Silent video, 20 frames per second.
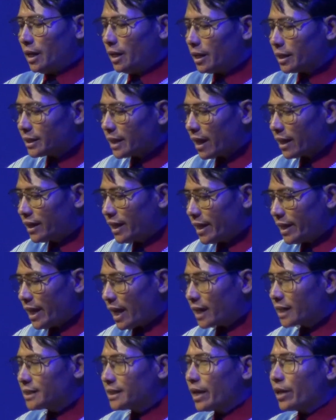let us sit
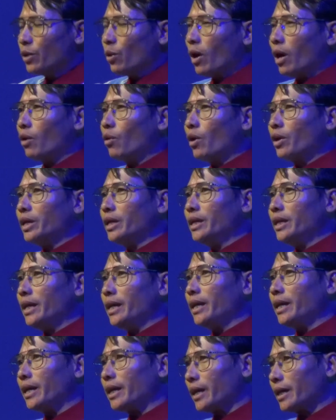nya ka sa yo go
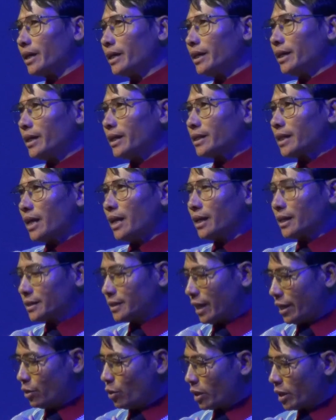ni ta la ka
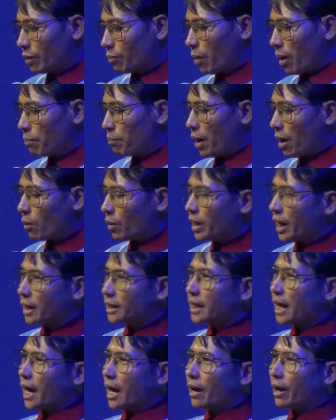sa yo le papa wa da
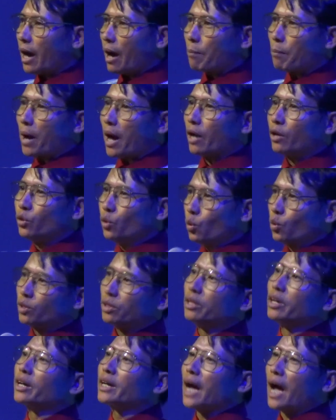ta a pha do
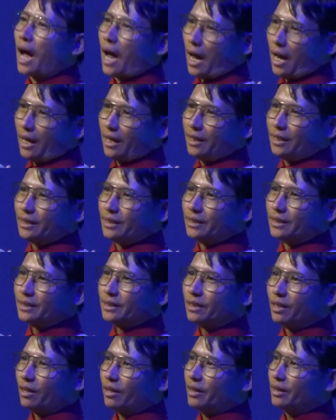sa kha
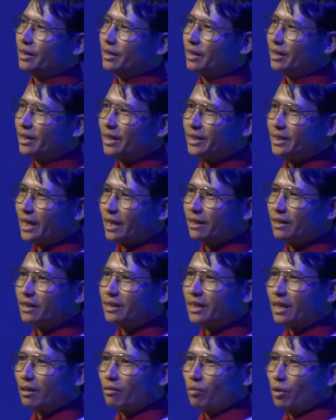no le nya ni
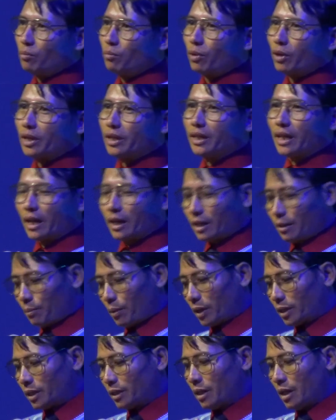te blo li na ki
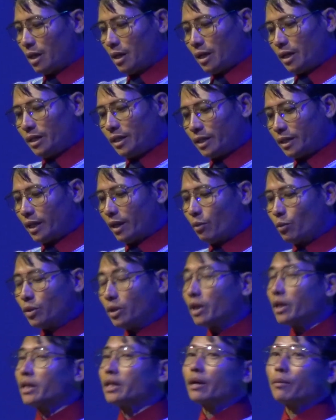pat ye te
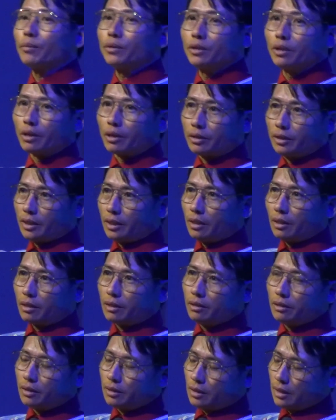wi le sa pe nya ye
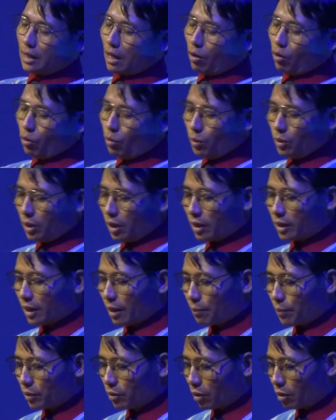si na hu da
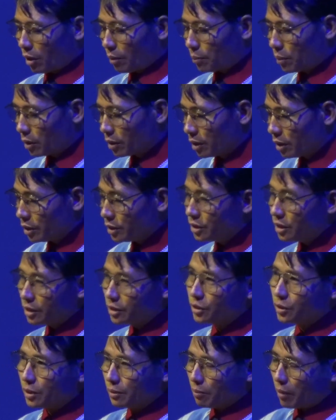sa pe no la pa ke
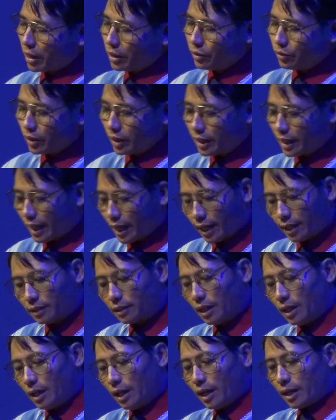just remind you again
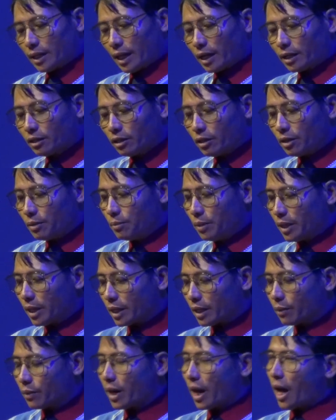ta te de mi ne
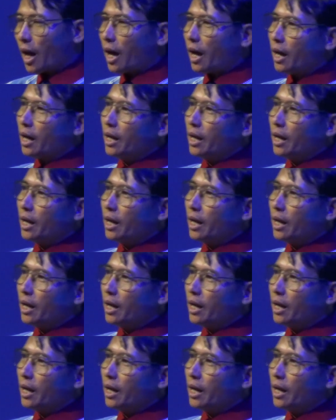devil da